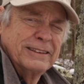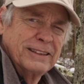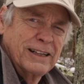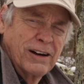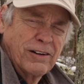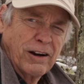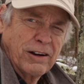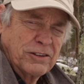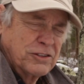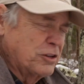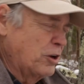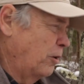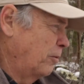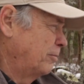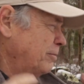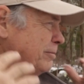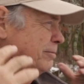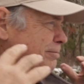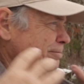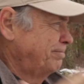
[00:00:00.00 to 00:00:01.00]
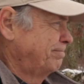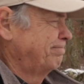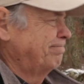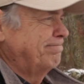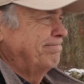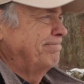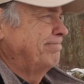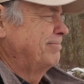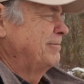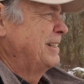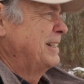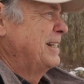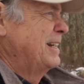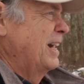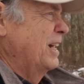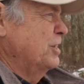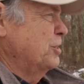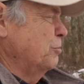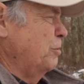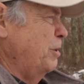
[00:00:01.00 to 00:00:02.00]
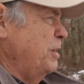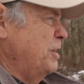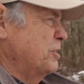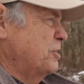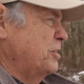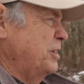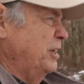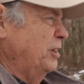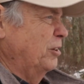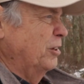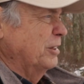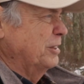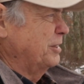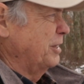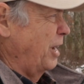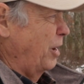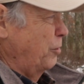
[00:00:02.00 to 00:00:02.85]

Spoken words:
All right, so that's the way this scene looks.